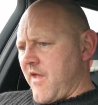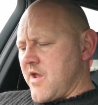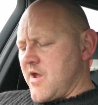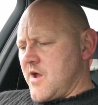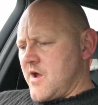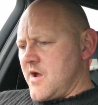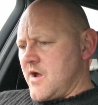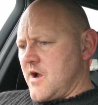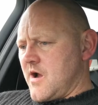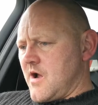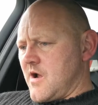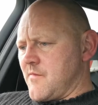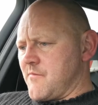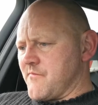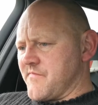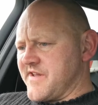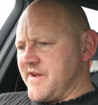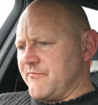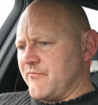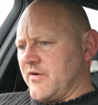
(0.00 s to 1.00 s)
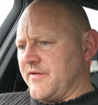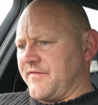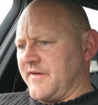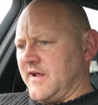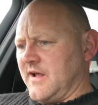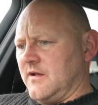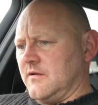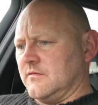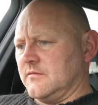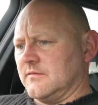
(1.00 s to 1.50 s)
uh, didn't
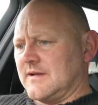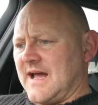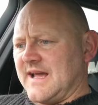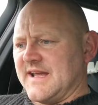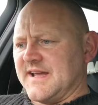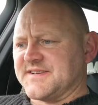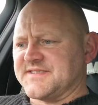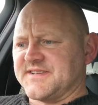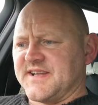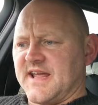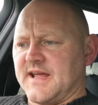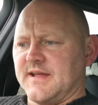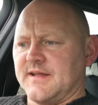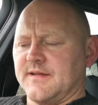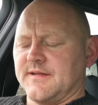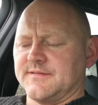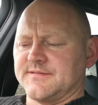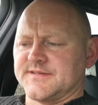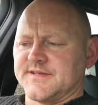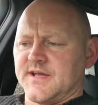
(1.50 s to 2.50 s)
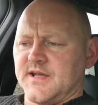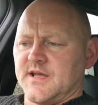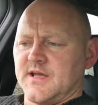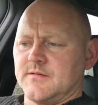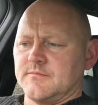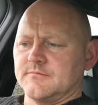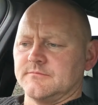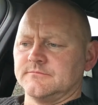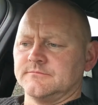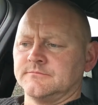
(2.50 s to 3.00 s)
reveal like yesterday at
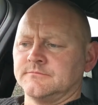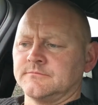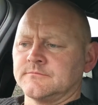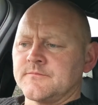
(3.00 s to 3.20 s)
um,